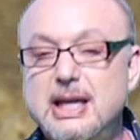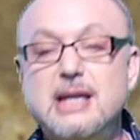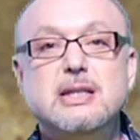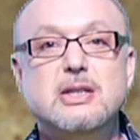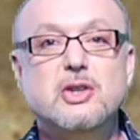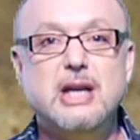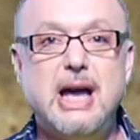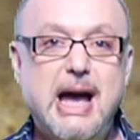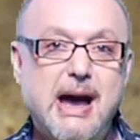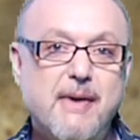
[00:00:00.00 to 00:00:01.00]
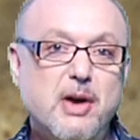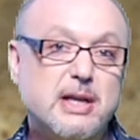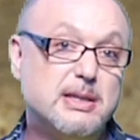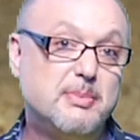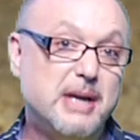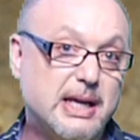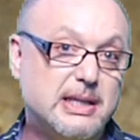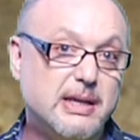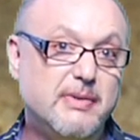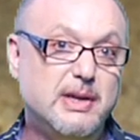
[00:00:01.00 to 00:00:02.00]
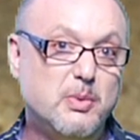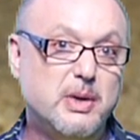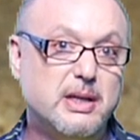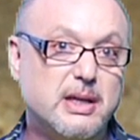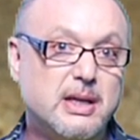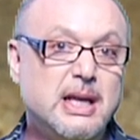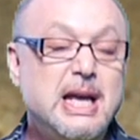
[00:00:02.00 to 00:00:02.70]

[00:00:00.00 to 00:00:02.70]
that isn't going to have some negativity with it.